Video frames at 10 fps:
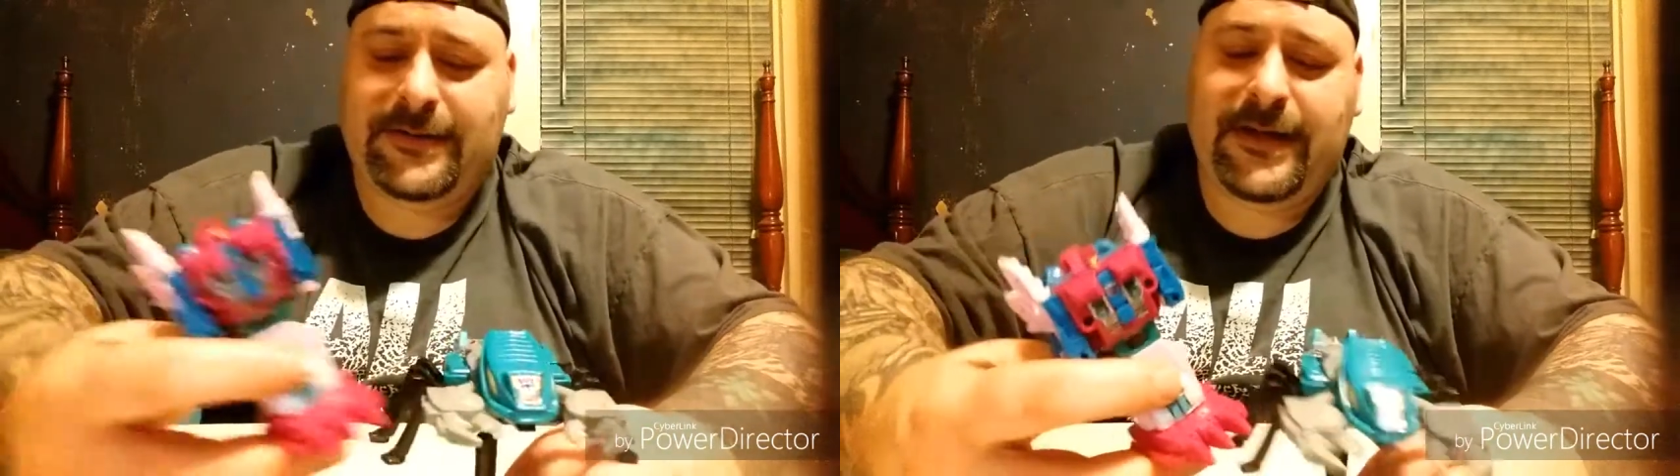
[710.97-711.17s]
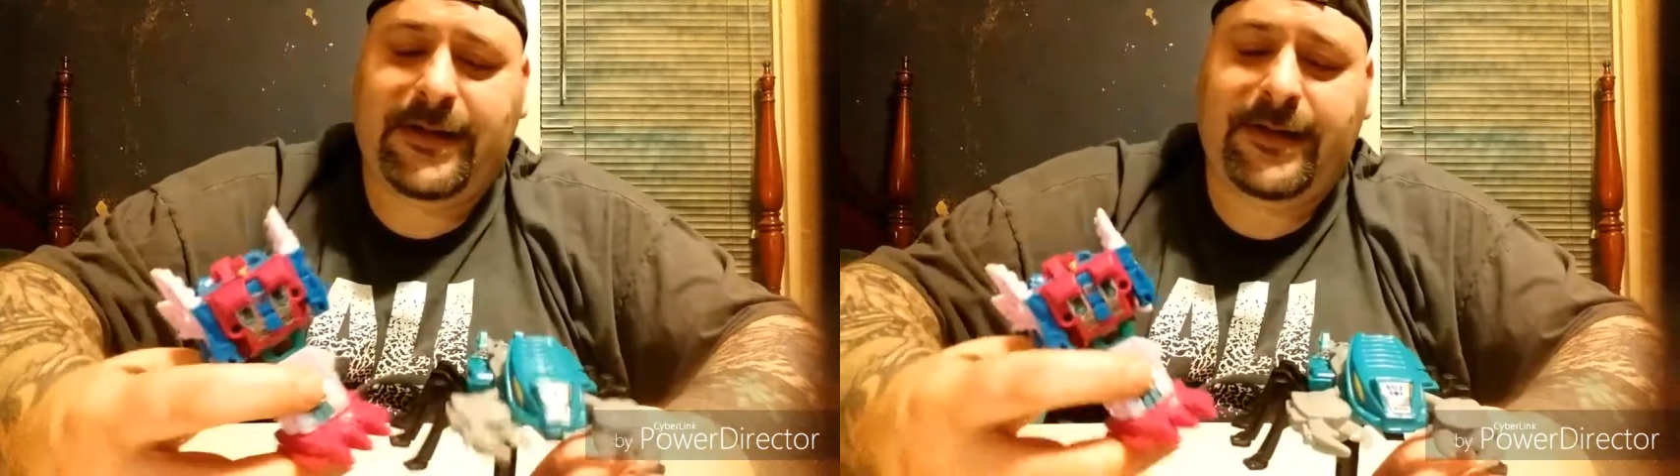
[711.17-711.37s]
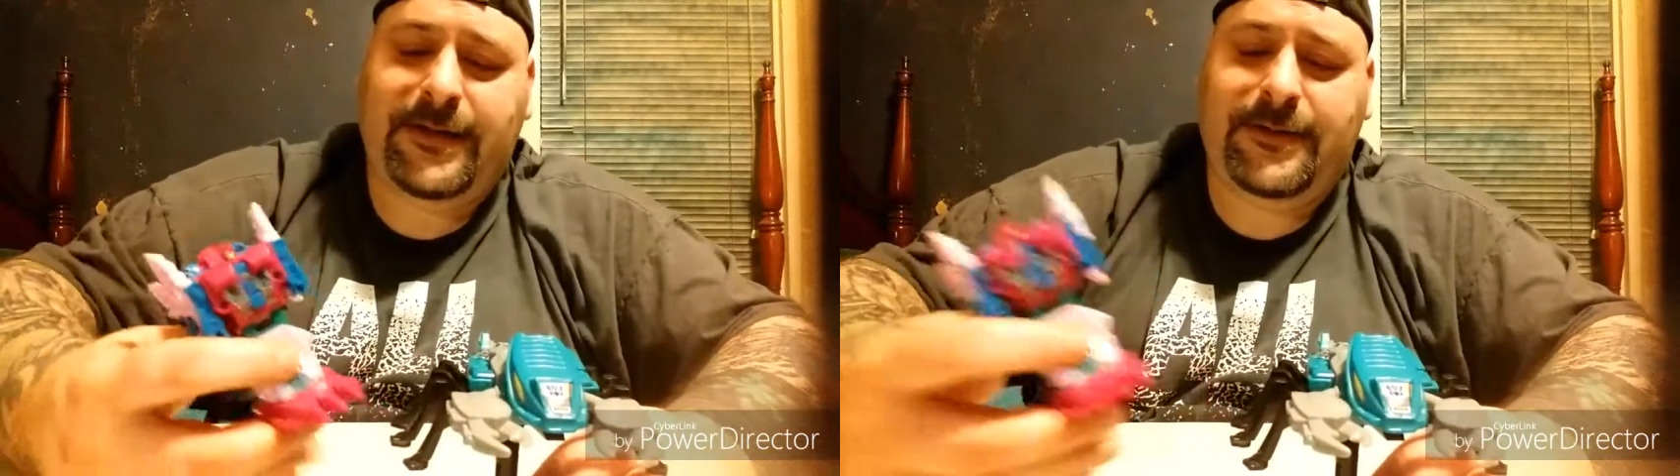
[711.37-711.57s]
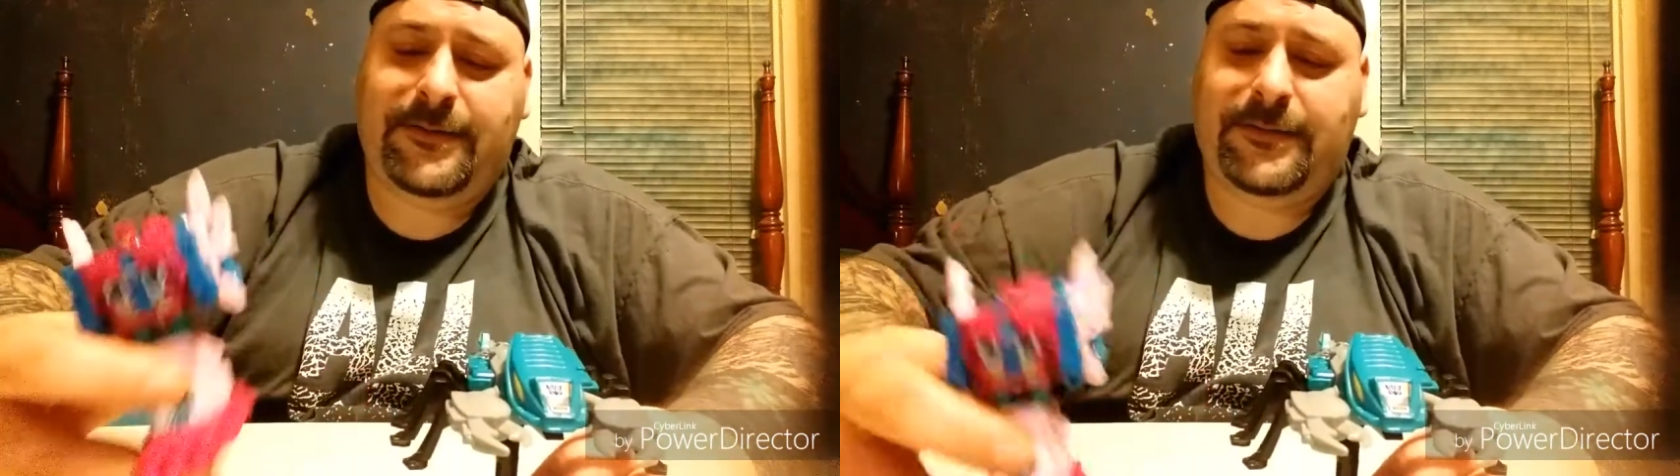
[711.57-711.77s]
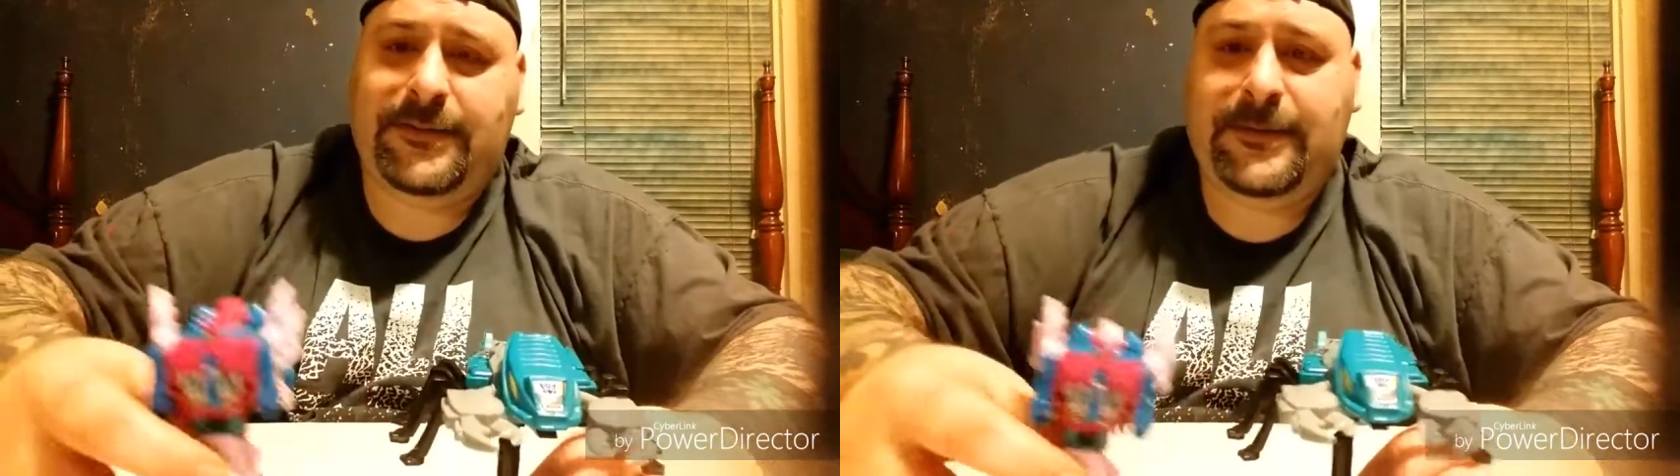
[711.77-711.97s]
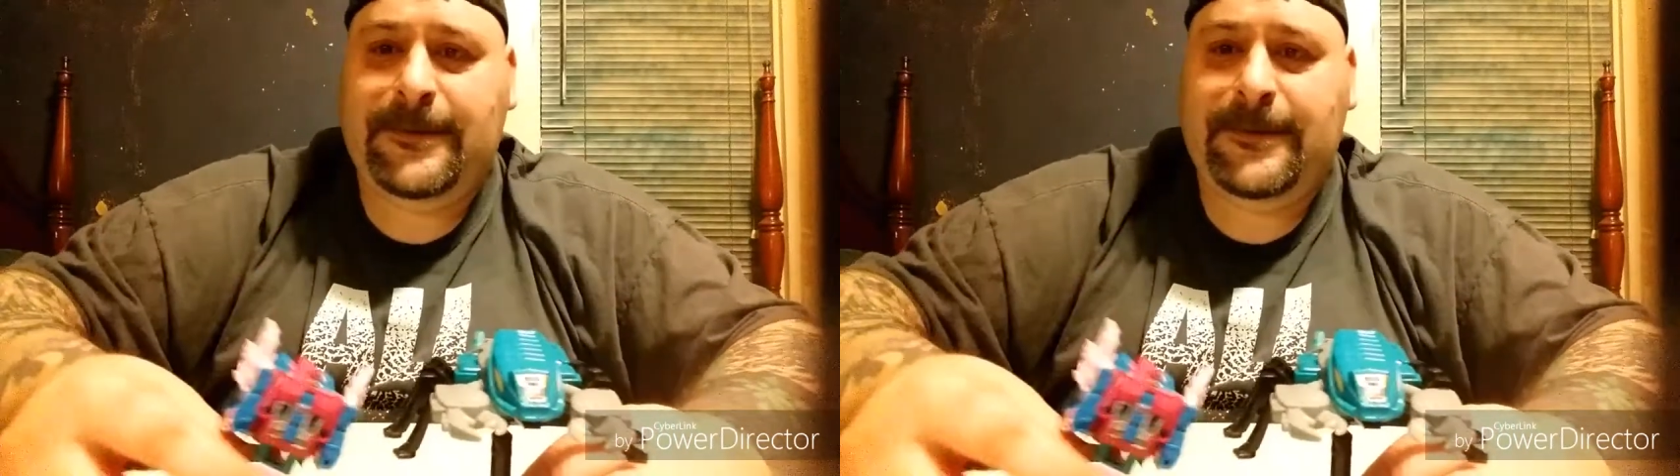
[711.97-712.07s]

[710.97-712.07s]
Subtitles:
and Tentakill,